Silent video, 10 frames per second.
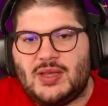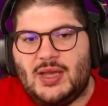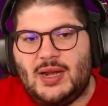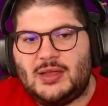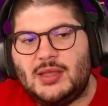
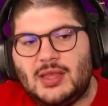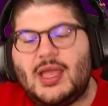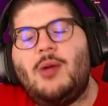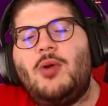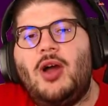And I think
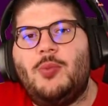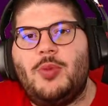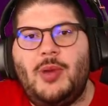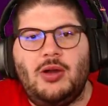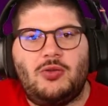that will help
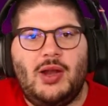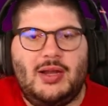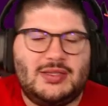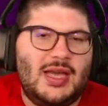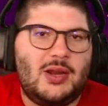them out greatly.
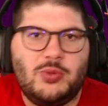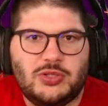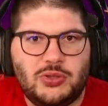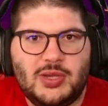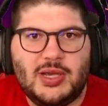Salah was
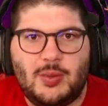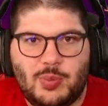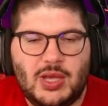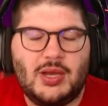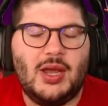doing it a
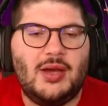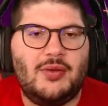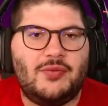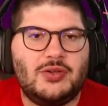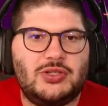bit
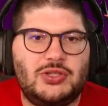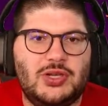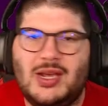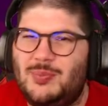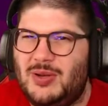versus
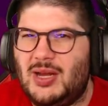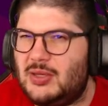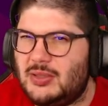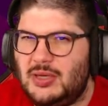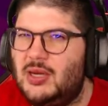United, but
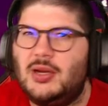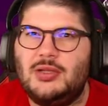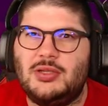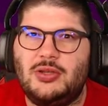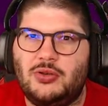not nearly
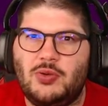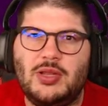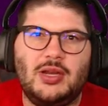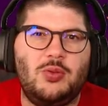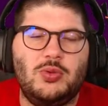to the degree
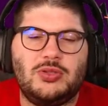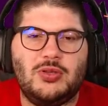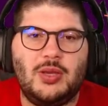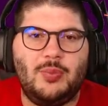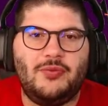that he was
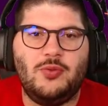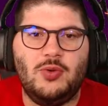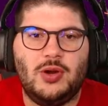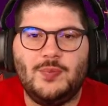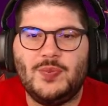doing it
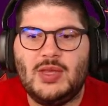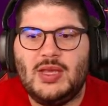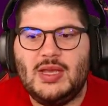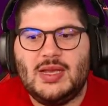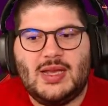before.
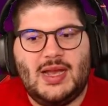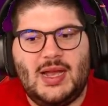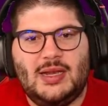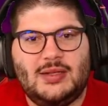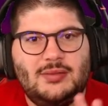
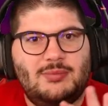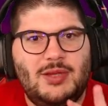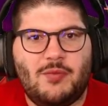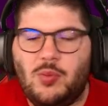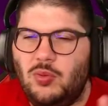And
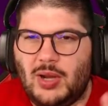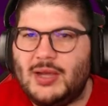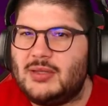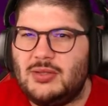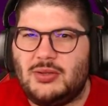Liverpool
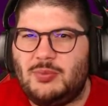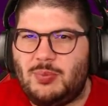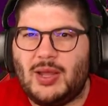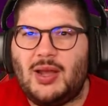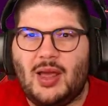like to
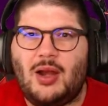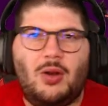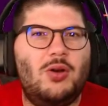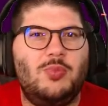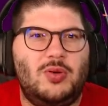play a lot of
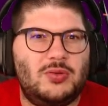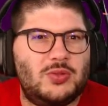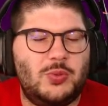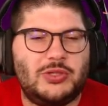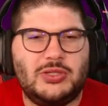long balls,
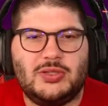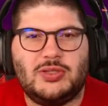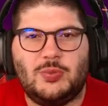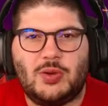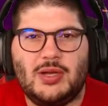which is
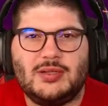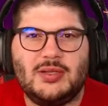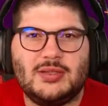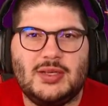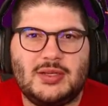surprising
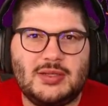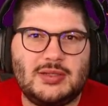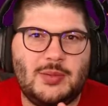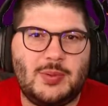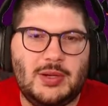because they didn't
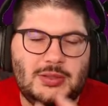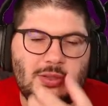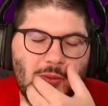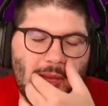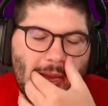typically
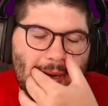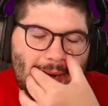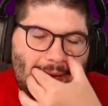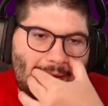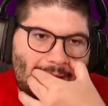do that.
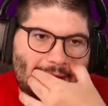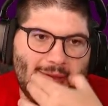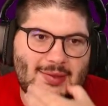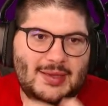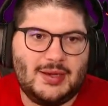And I
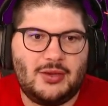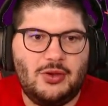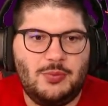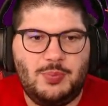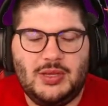think that it
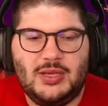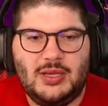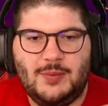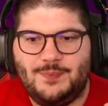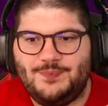could be